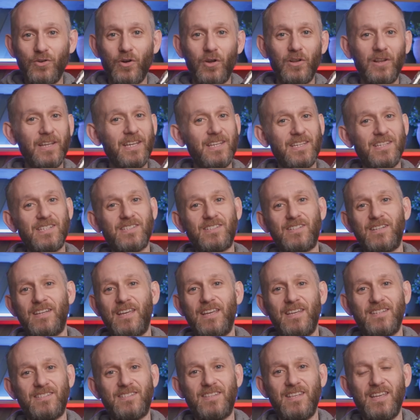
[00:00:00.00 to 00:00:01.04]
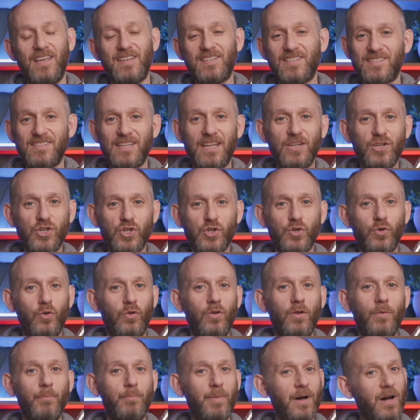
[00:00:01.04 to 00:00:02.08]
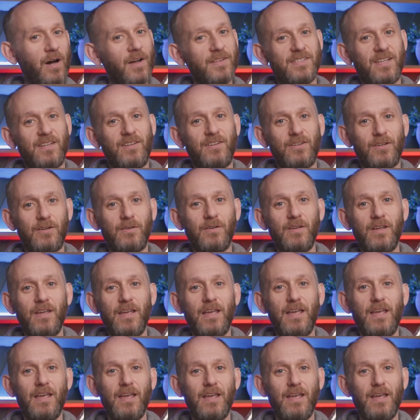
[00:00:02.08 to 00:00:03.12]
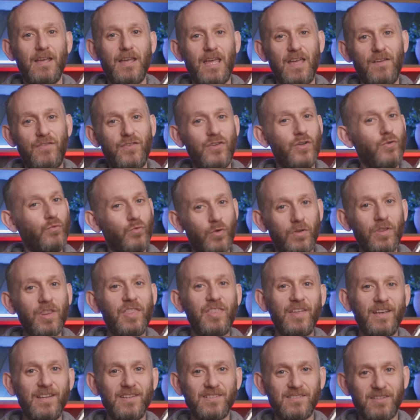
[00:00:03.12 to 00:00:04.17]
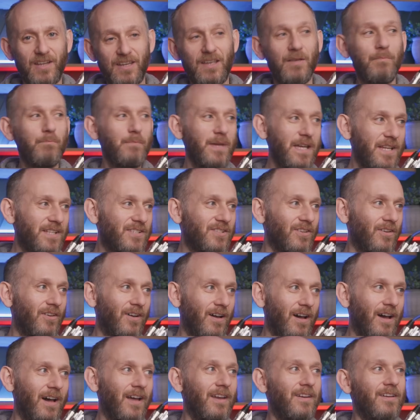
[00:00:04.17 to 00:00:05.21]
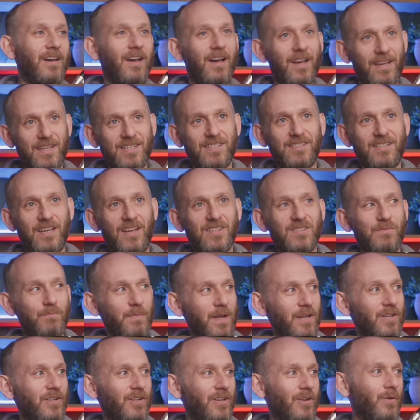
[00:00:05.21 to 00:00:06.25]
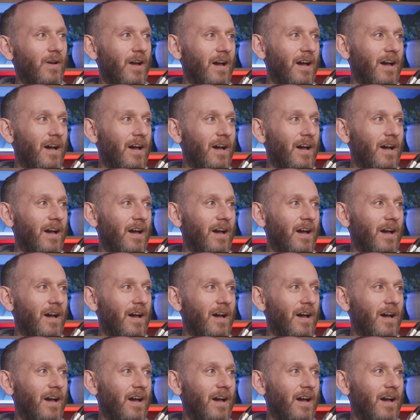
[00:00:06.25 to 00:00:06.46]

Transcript: not least is the essential Bartender. If you run things like Meter and iStats menu